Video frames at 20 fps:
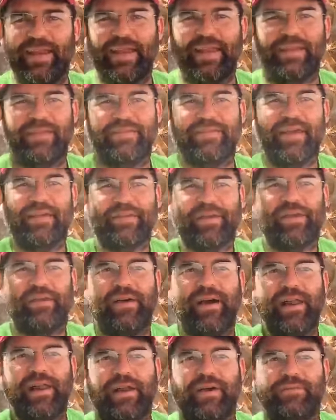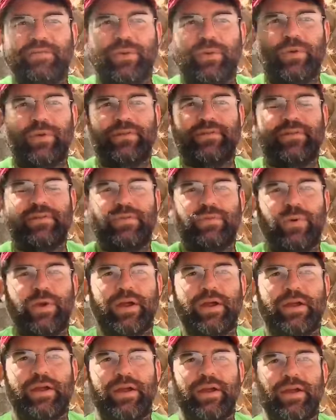And South Carolina, of course, is
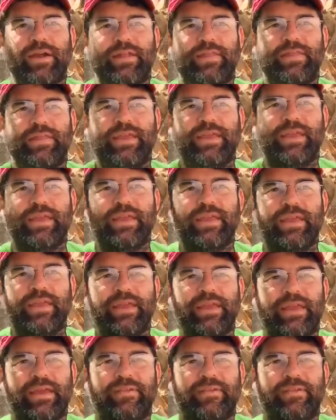where the